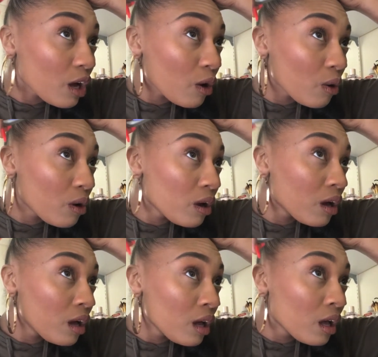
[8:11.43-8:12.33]
So
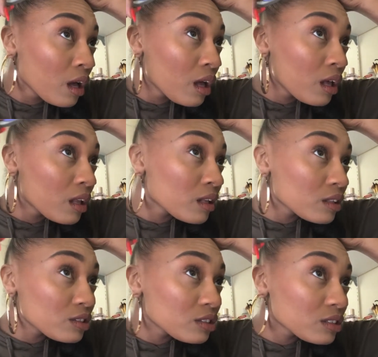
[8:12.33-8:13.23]

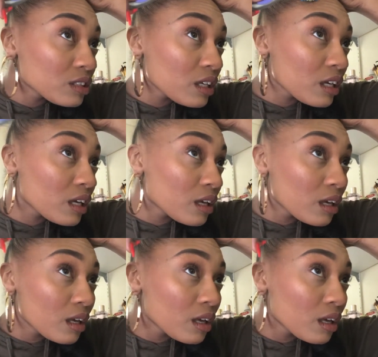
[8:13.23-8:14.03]
let's just get...